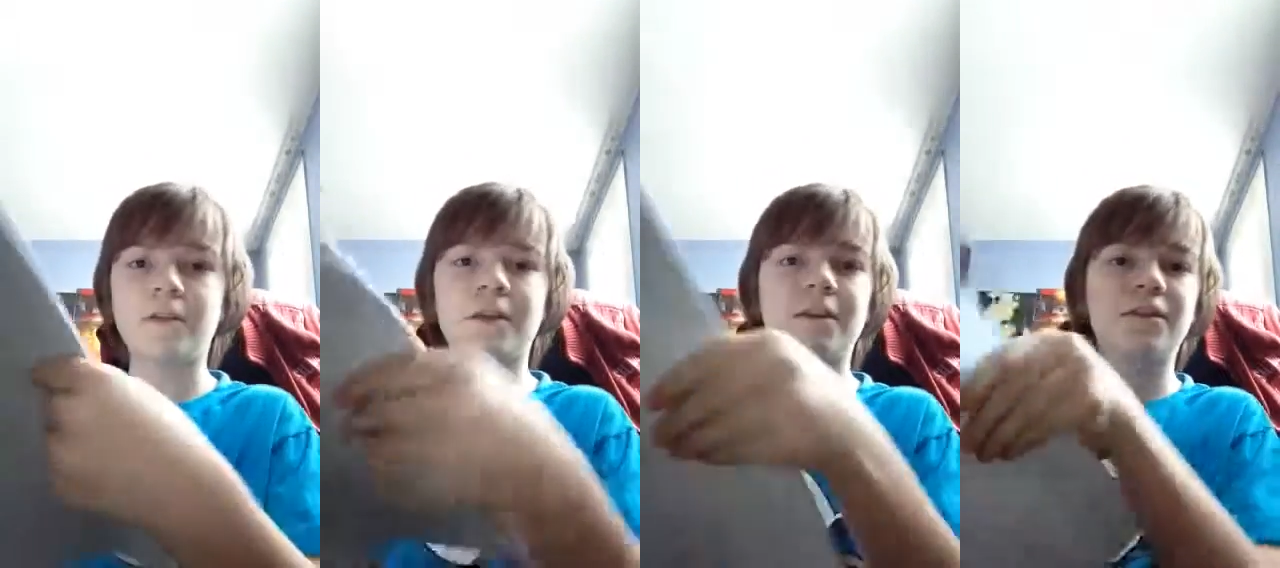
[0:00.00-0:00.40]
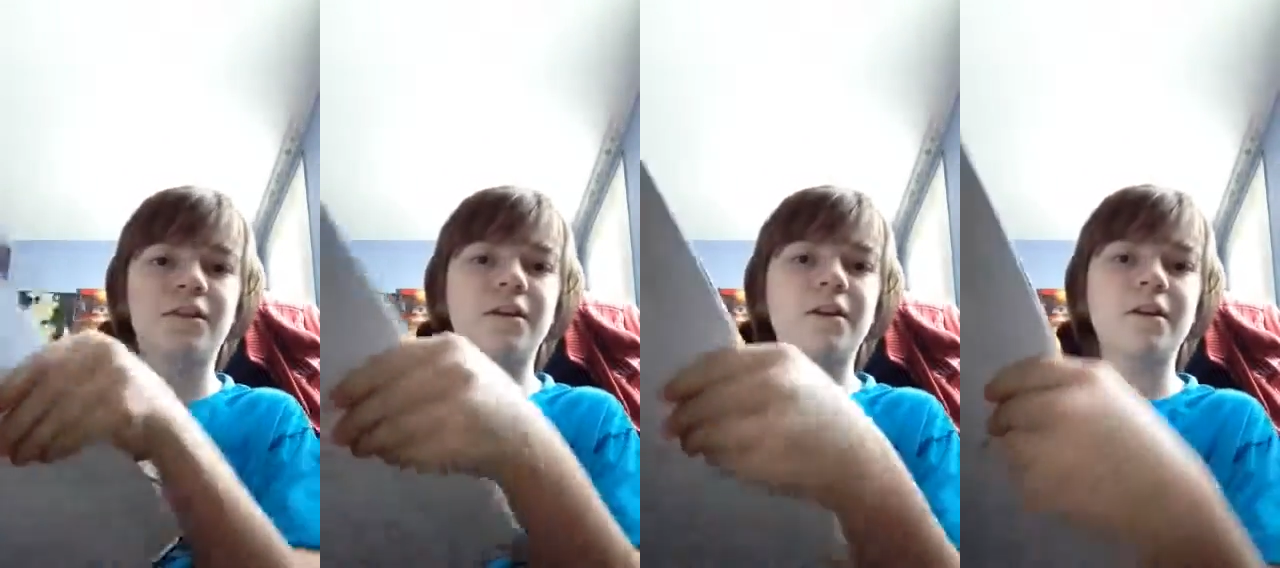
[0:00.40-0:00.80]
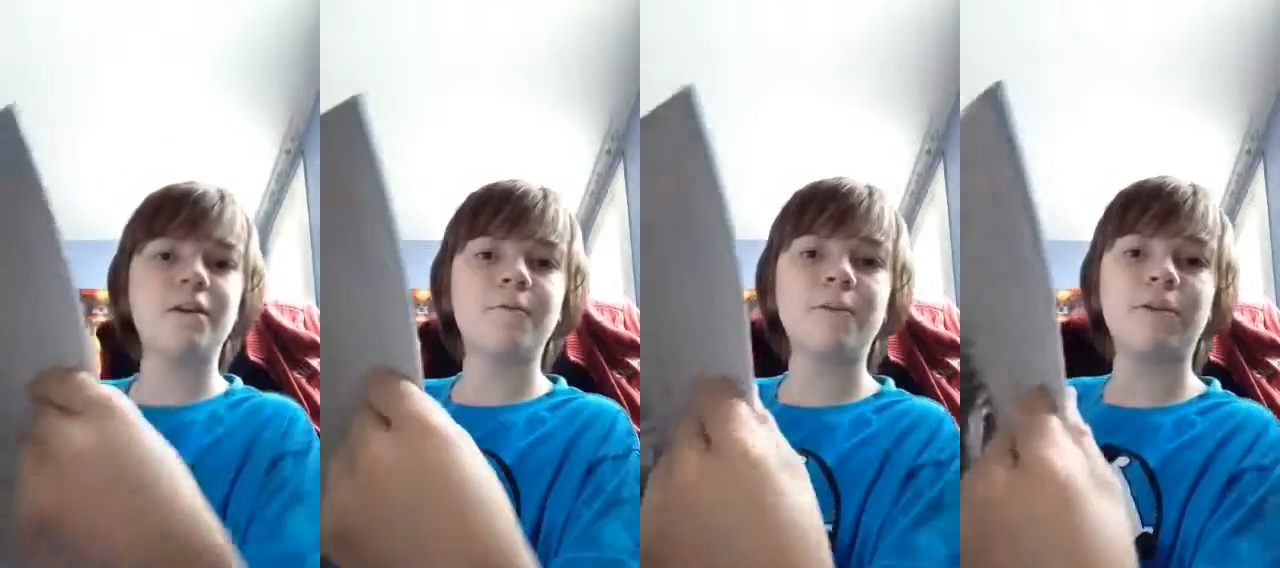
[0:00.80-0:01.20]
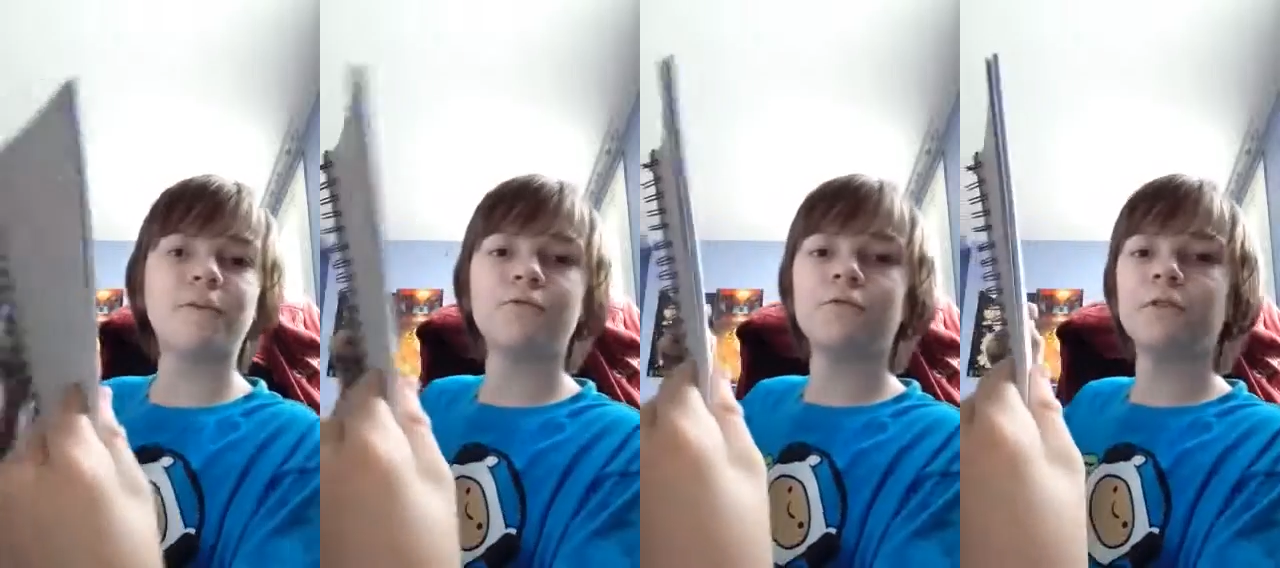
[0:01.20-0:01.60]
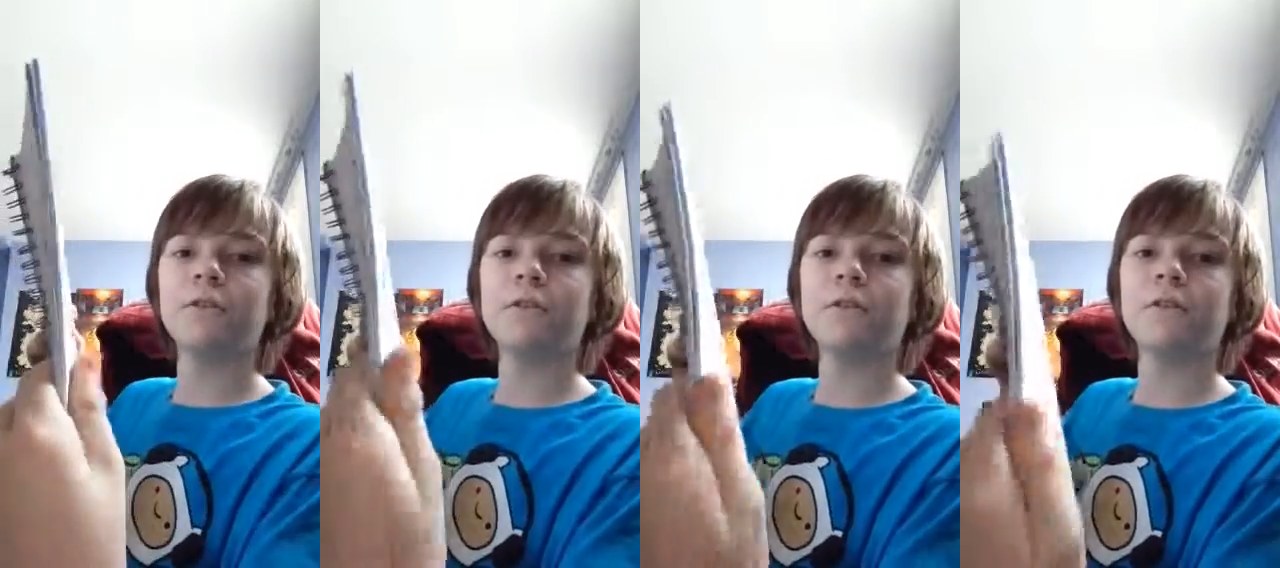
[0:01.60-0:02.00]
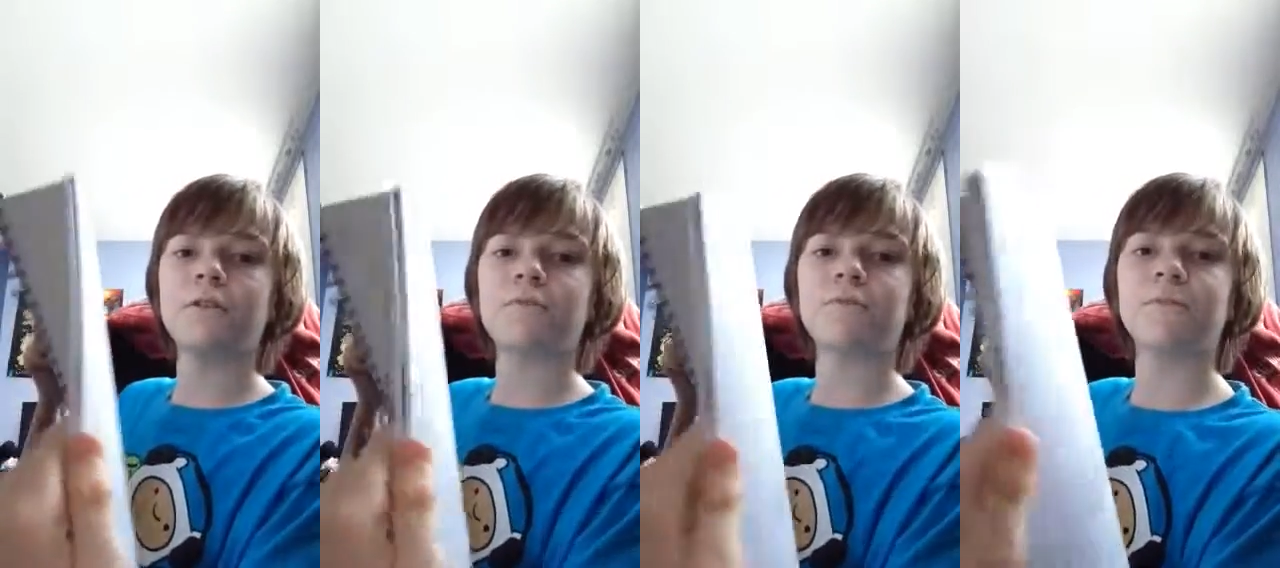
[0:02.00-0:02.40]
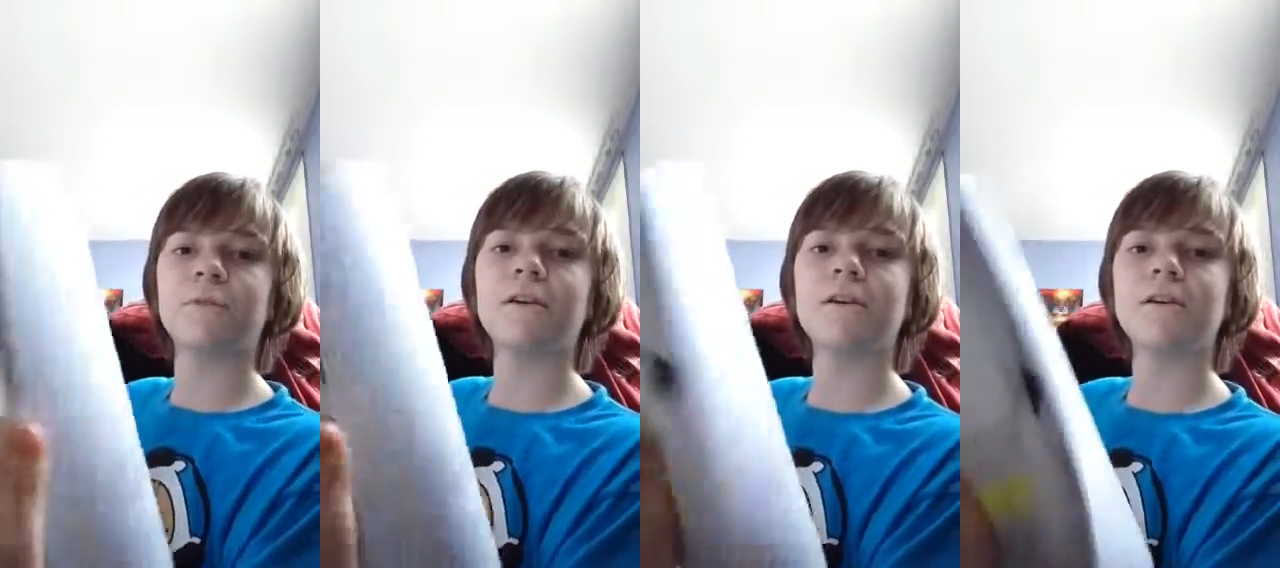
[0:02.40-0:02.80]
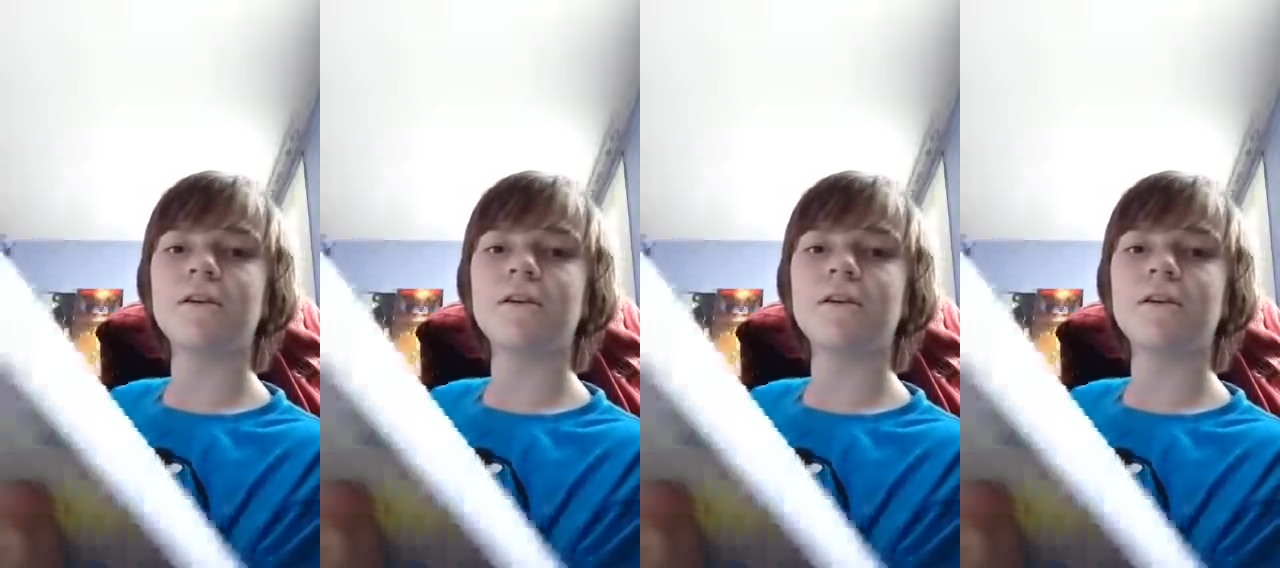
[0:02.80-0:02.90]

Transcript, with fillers: that thick worth of drawing, yeah, it's pretty big.